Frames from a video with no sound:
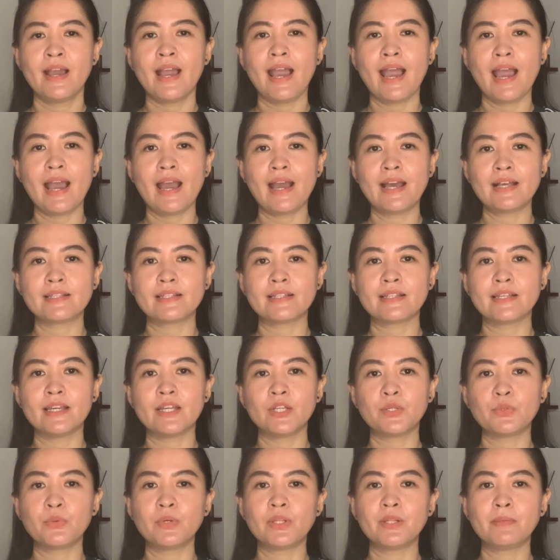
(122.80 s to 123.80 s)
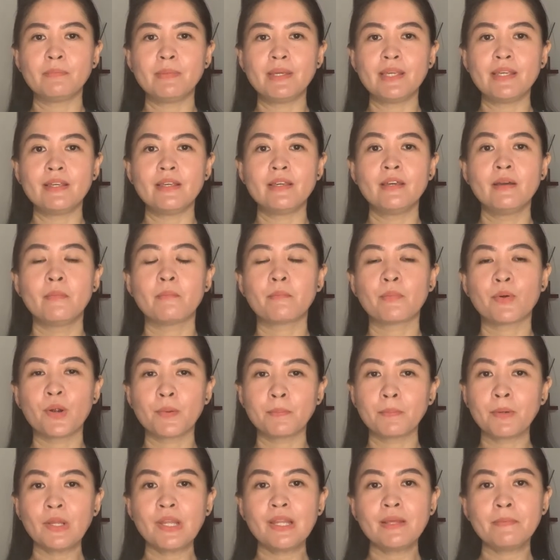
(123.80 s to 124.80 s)
as it will be
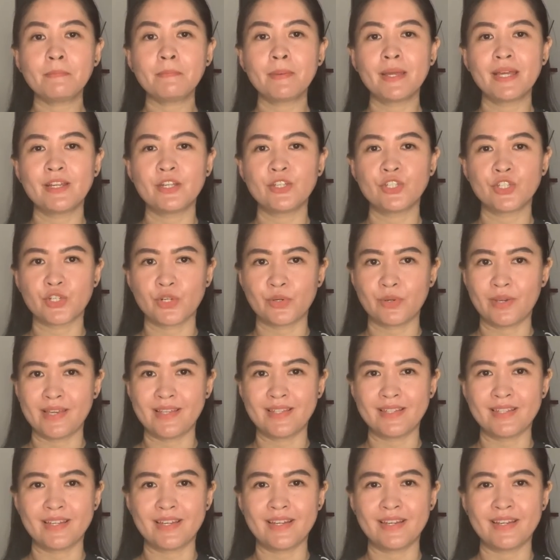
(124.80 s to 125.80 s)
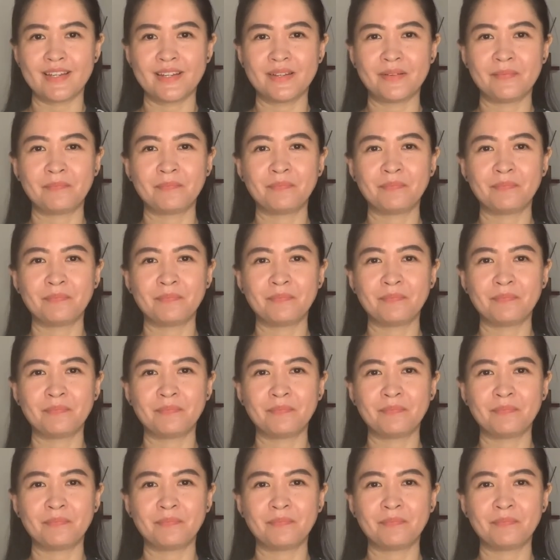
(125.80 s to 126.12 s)
properly penetrated.